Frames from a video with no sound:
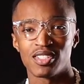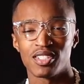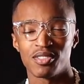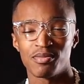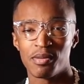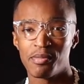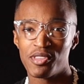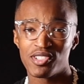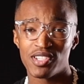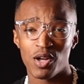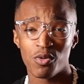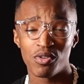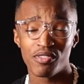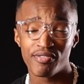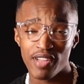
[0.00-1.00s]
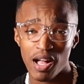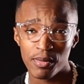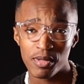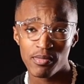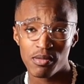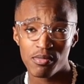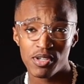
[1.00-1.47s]
You know, maybe there's that one
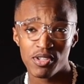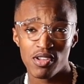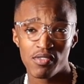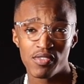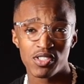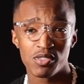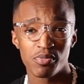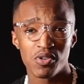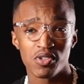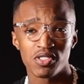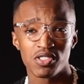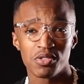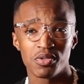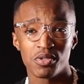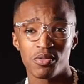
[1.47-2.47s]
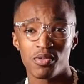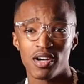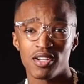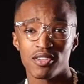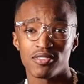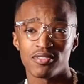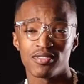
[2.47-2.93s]
family member you haven't spoken to in a
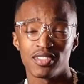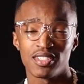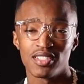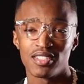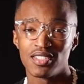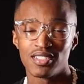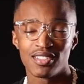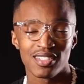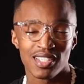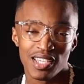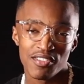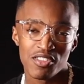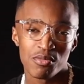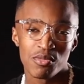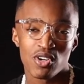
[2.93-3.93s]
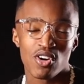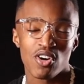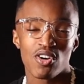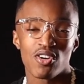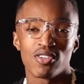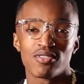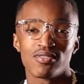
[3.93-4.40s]
while. Give them a
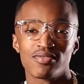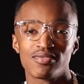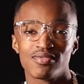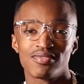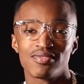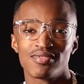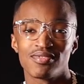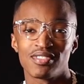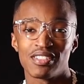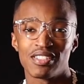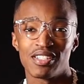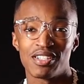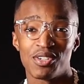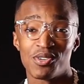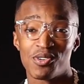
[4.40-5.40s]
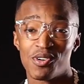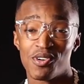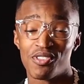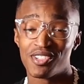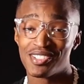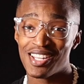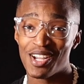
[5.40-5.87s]
call.
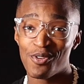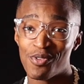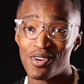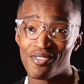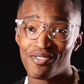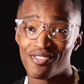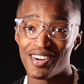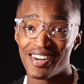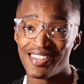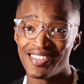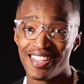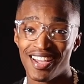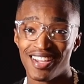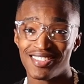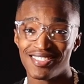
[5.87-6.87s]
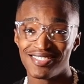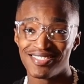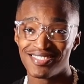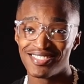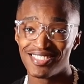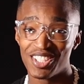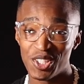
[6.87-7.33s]
Or there's that one friend that
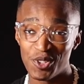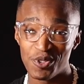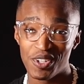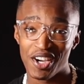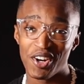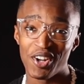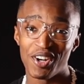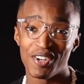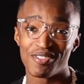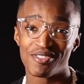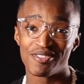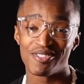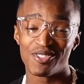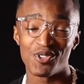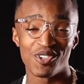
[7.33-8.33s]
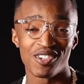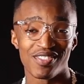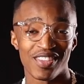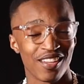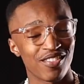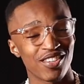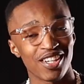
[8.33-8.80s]
you cut off or
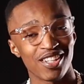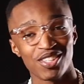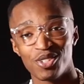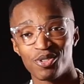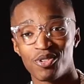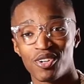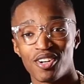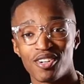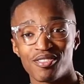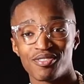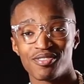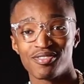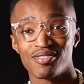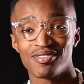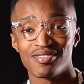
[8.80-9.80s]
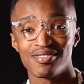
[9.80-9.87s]
they've cut you off.